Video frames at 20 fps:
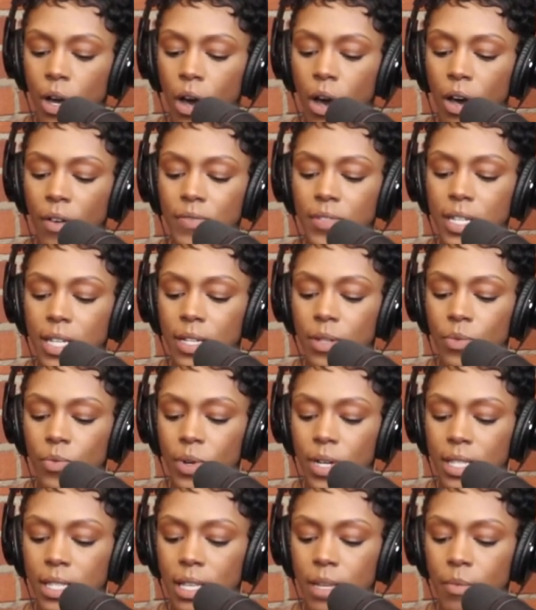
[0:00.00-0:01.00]
often
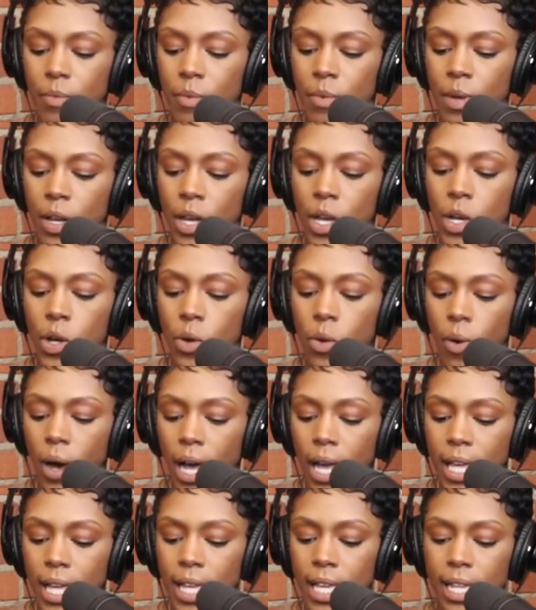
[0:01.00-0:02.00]
want them
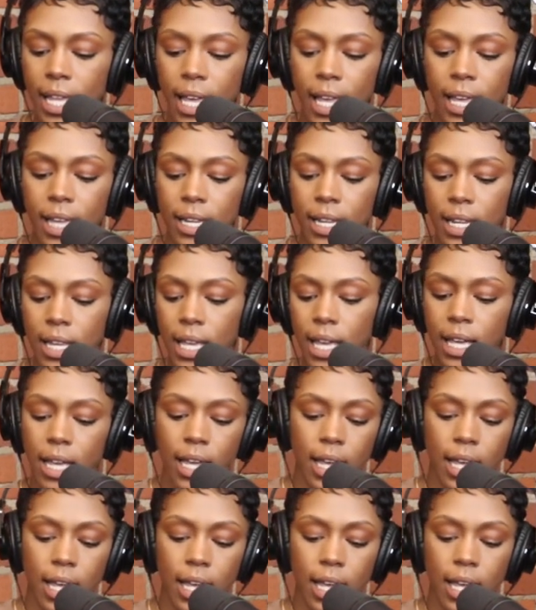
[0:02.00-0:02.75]
quiet and